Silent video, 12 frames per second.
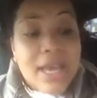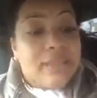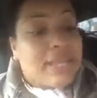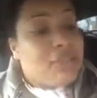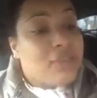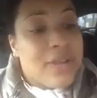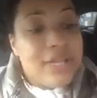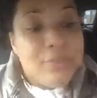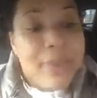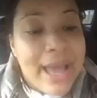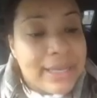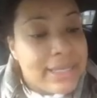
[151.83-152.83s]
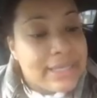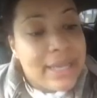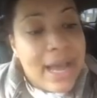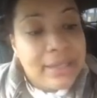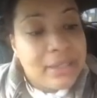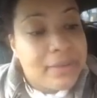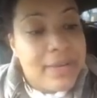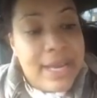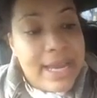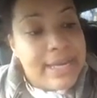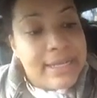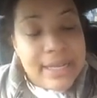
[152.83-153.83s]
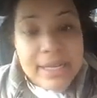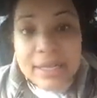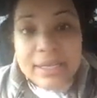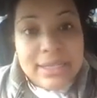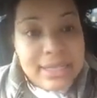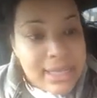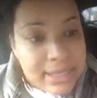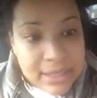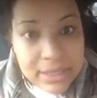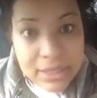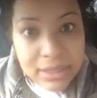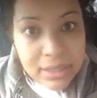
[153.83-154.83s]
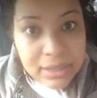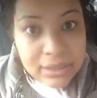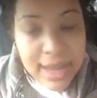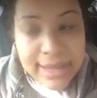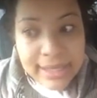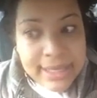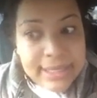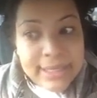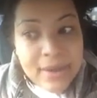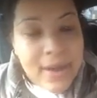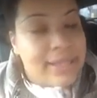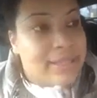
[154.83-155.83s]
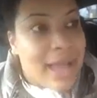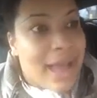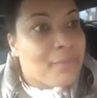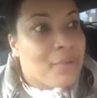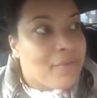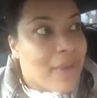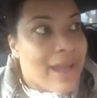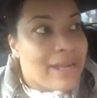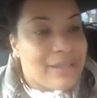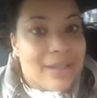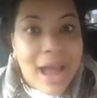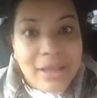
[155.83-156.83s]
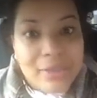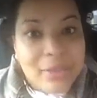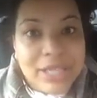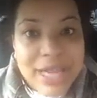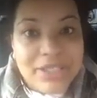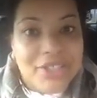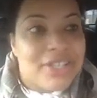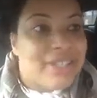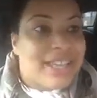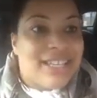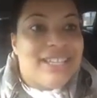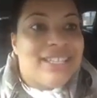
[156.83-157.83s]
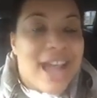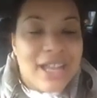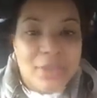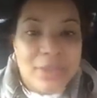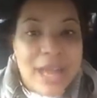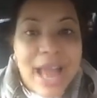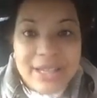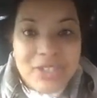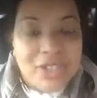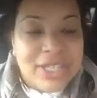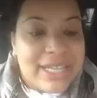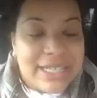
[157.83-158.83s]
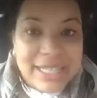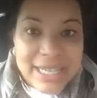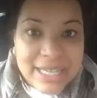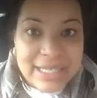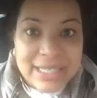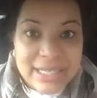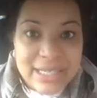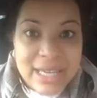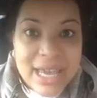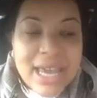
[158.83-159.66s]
They traced back his doctorate and it didn't exist. Like, he still has not provided documentation that his doctorate actually exists.